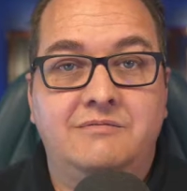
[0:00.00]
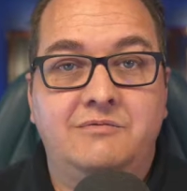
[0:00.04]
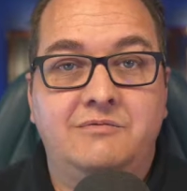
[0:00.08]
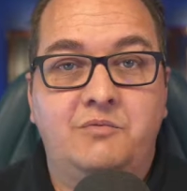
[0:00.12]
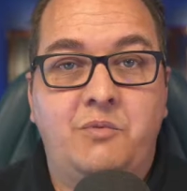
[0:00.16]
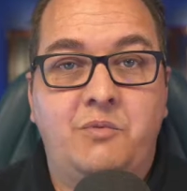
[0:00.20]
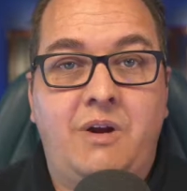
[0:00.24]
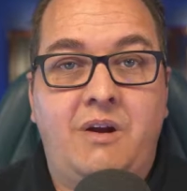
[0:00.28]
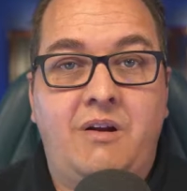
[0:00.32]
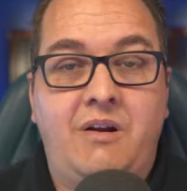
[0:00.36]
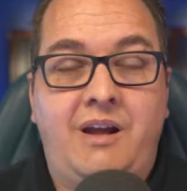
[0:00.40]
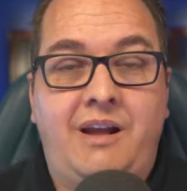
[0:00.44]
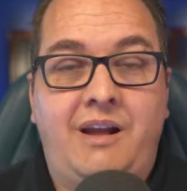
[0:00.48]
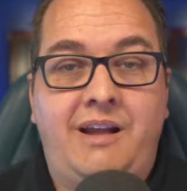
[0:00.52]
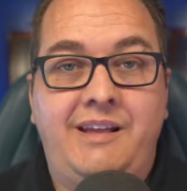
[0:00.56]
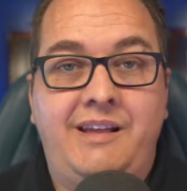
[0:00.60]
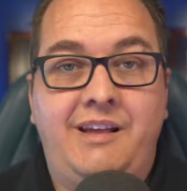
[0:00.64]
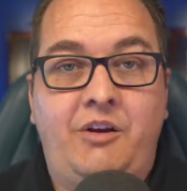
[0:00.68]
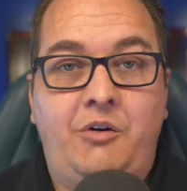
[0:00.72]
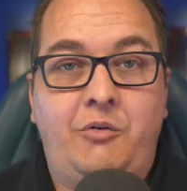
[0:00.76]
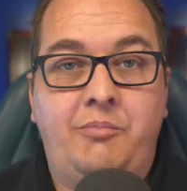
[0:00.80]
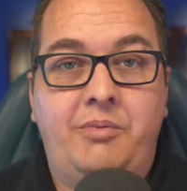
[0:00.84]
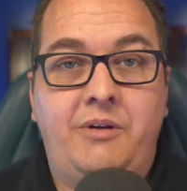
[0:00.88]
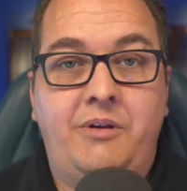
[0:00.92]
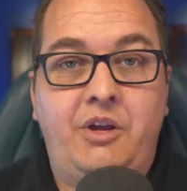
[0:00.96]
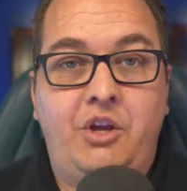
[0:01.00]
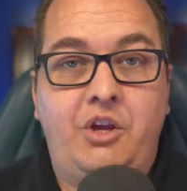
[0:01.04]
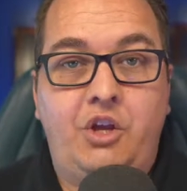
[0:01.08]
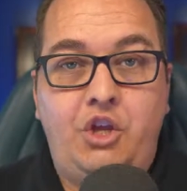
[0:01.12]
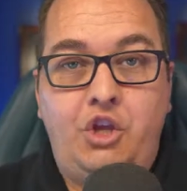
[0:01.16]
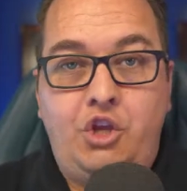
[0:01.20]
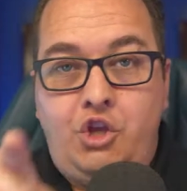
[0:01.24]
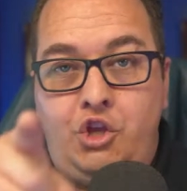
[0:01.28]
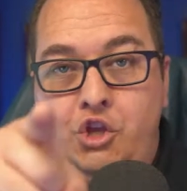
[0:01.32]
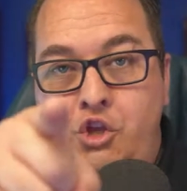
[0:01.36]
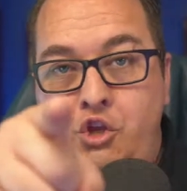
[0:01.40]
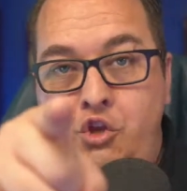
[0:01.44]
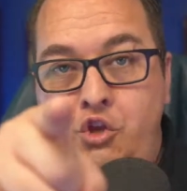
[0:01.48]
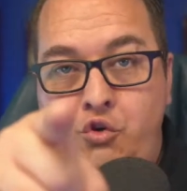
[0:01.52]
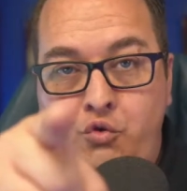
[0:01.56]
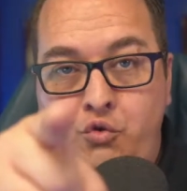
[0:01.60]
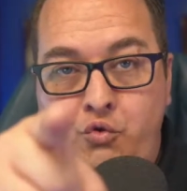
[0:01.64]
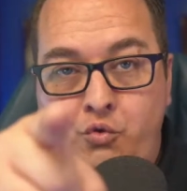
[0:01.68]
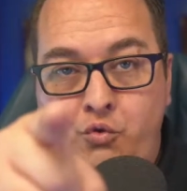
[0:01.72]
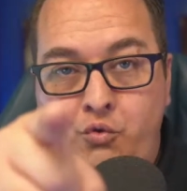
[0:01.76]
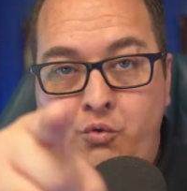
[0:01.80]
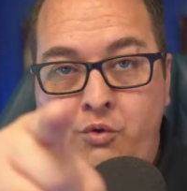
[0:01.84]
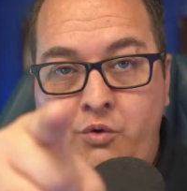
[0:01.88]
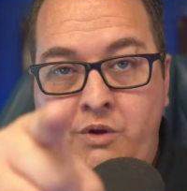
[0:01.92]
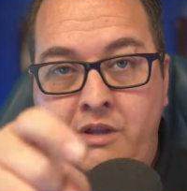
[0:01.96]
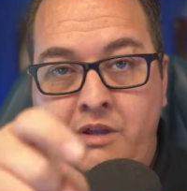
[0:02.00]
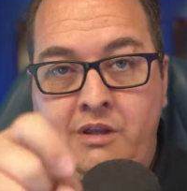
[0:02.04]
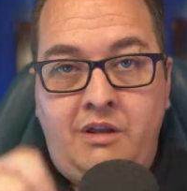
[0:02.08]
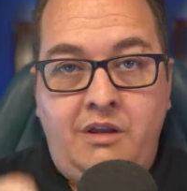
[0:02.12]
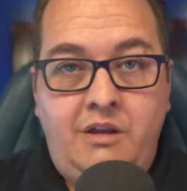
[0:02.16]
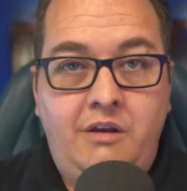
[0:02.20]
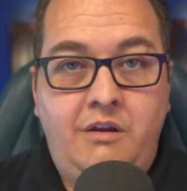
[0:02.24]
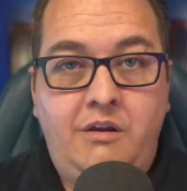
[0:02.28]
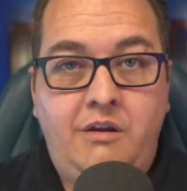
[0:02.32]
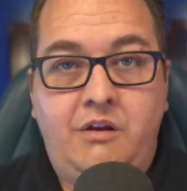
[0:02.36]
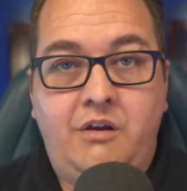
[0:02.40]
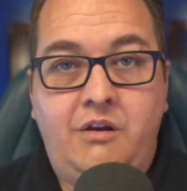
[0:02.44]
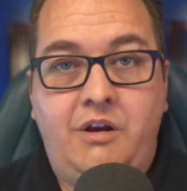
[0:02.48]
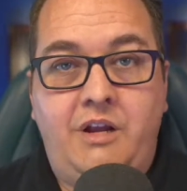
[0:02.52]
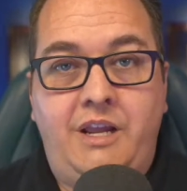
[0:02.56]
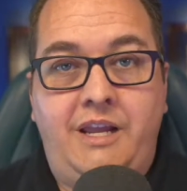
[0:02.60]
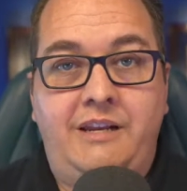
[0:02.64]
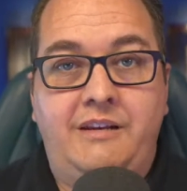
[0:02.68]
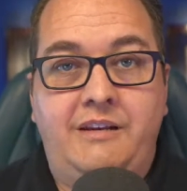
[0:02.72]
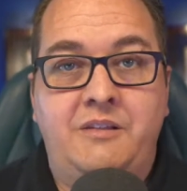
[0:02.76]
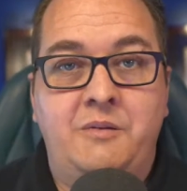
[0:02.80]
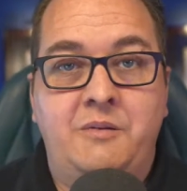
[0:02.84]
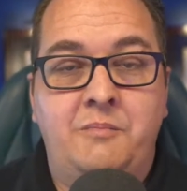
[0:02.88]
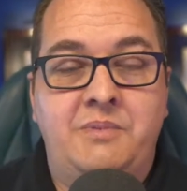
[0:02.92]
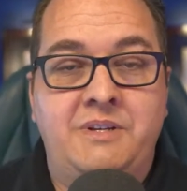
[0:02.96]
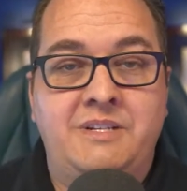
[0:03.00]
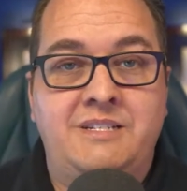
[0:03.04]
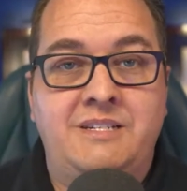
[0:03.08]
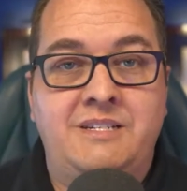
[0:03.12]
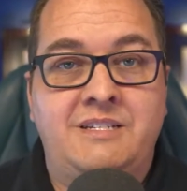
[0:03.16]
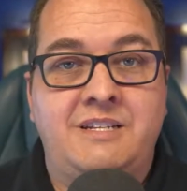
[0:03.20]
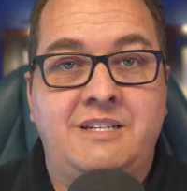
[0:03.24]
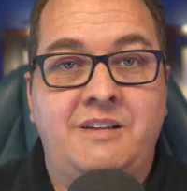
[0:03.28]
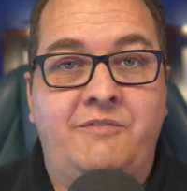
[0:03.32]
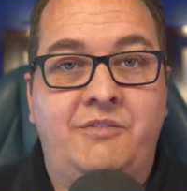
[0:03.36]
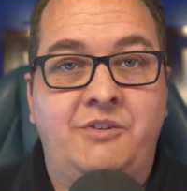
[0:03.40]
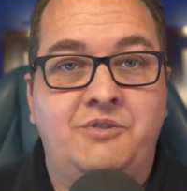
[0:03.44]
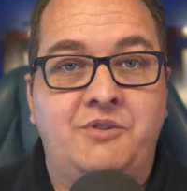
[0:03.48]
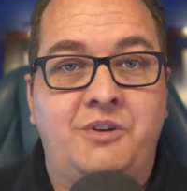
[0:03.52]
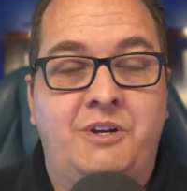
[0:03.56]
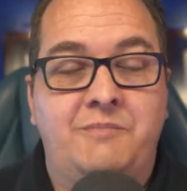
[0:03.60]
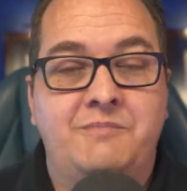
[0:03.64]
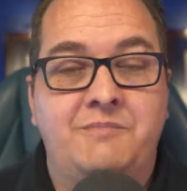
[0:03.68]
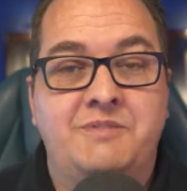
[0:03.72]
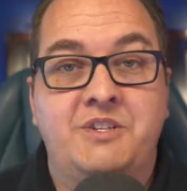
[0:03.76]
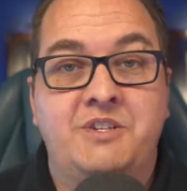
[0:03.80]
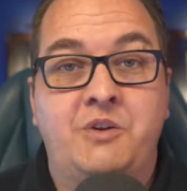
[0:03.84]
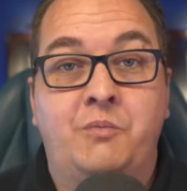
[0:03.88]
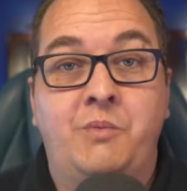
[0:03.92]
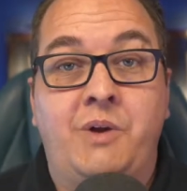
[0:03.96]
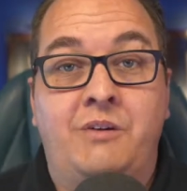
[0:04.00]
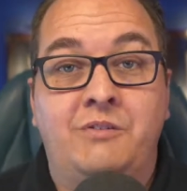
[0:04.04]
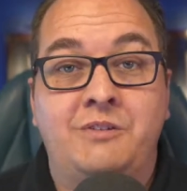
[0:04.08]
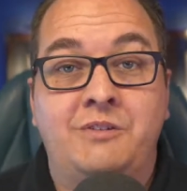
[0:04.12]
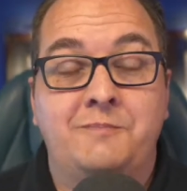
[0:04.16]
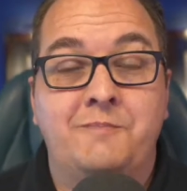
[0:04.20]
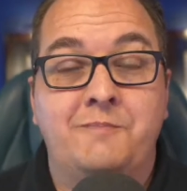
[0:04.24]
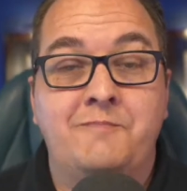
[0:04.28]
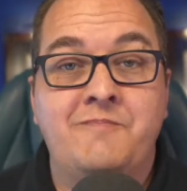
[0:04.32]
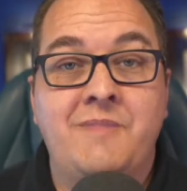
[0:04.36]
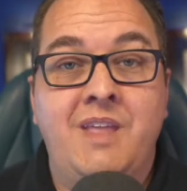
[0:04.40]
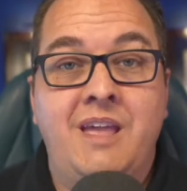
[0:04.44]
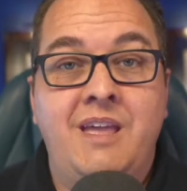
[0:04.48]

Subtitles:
where I help you create the business of your dreams. So welcome.